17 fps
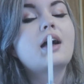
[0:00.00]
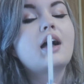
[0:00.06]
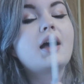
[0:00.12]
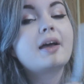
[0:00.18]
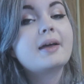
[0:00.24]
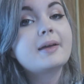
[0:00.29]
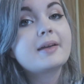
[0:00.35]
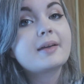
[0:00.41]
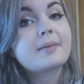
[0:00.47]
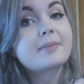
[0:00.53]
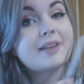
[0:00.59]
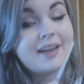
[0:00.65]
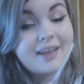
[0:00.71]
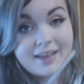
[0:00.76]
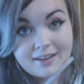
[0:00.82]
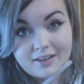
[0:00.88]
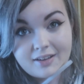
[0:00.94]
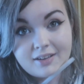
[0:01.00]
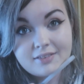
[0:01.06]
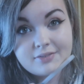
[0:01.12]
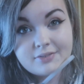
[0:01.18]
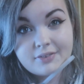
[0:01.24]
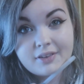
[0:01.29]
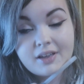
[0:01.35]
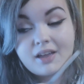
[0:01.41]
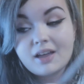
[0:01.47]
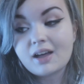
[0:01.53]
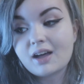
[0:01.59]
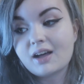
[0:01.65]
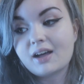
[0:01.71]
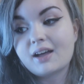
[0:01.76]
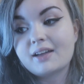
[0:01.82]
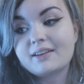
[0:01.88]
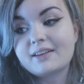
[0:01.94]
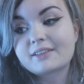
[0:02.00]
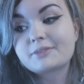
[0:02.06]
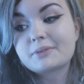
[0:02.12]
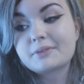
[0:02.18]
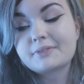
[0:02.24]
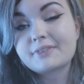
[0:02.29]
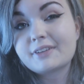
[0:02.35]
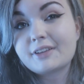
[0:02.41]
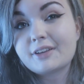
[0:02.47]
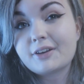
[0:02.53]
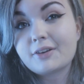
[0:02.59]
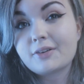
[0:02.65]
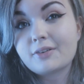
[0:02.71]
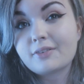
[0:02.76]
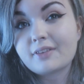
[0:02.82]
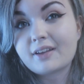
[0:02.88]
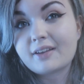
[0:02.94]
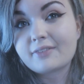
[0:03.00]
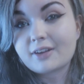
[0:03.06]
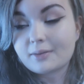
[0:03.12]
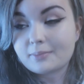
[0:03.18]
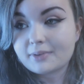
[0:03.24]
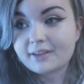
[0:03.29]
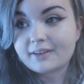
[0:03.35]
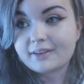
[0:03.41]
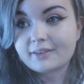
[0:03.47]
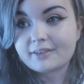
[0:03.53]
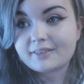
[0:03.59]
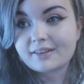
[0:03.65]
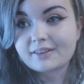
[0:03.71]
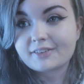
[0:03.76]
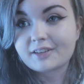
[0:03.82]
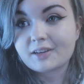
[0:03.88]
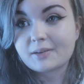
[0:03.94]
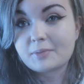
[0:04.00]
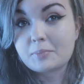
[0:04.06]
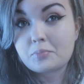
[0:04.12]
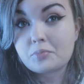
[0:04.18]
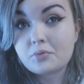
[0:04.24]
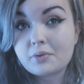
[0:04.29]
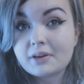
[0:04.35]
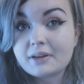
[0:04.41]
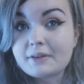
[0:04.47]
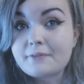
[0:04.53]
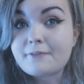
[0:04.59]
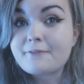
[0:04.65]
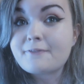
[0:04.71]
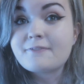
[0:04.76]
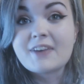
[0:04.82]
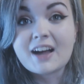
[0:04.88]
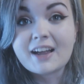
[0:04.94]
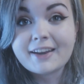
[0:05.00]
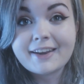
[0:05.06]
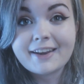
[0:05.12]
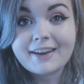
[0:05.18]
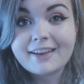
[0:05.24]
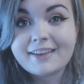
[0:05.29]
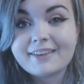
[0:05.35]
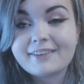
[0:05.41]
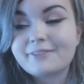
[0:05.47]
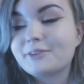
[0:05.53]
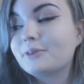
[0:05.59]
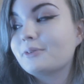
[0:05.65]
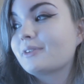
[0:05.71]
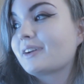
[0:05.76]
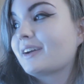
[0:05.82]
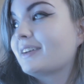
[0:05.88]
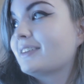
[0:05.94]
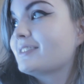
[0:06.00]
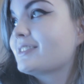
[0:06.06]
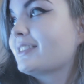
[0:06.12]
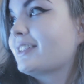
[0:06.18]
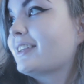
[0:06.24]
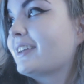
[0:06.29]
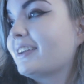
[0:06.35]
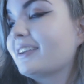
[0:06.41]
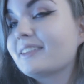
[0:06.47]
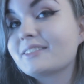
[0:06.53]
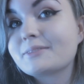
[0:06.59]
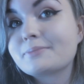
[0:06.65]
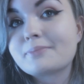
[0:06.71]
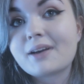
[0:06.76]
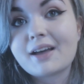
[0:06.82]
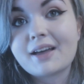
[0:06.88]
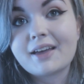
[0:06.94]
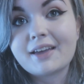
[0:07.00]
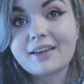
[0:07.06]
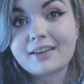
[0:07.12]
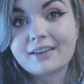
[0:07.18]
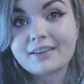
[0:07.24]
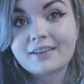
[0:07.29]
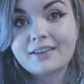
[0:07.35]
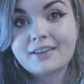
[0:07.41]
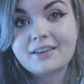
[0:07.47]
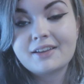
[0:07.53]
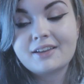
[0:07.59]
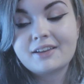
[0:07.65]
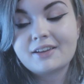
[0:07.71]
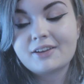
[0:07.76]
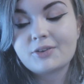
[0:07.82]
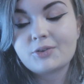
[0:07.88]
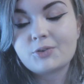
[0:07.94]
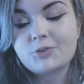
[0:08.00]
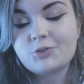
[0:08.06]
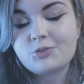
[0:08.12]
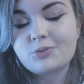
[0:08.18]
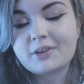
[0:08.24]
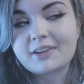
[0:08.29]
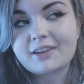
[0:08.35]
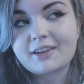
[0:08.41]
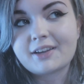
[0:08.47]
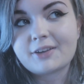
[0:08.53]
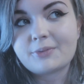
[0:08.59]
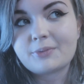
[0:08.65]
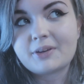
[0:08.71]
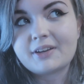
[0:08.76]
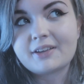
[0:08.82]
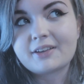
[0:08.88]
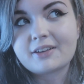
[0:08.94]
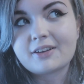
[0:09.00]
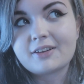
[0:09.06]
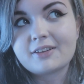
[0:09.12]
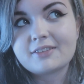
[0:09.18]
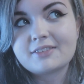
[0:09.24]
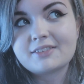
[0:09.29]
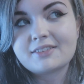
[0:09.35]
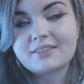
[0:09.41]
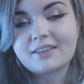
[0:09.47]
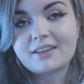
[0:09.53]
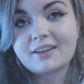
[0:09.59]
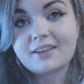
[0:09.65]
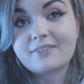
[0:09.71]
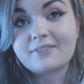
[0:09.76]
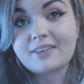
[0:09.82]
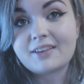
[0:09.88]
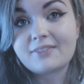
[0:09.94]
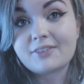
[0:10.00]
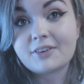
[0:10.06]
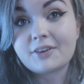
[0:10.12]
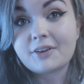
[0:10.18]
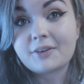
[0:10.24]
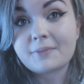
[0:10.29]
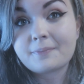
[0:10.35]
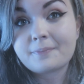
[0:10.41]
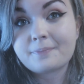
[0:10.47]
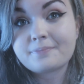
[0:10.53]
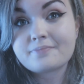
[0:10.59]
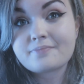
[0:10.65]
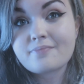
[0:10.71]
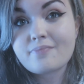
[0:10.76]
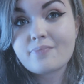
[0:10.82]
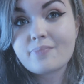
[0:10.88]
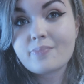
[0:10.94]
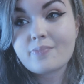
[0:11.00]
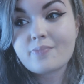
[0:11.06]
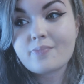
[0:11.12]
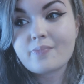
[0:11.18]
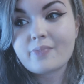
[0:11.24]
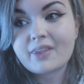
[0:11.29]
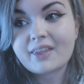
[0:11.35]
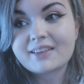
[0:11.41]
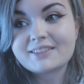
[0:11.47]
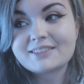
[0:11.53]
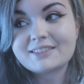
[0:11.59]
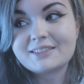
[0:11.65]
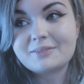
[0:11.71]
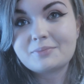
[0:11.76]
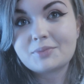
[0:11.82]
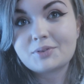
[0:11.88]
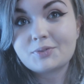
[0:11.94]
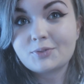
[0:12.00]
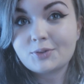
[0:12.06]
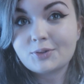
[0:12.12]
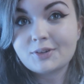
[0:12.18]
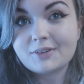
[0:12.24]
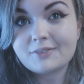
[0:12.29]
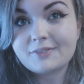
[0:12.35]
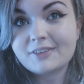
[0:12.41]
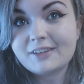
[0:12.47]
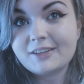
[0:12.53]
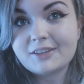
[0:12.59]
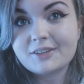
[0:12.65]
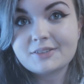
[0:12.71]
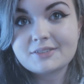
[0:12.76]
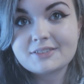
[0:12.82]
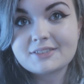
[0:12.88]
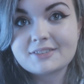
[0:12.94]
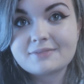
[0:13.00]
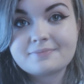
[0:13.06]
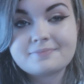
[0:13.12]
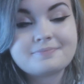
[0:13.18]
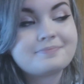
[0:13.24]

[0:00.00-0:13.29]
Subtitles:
I am gonna head off. Next week's video I've got planned out is actually gonna be pretty fun. If you guys liked my drinking and reading cards that I've never seen before videos,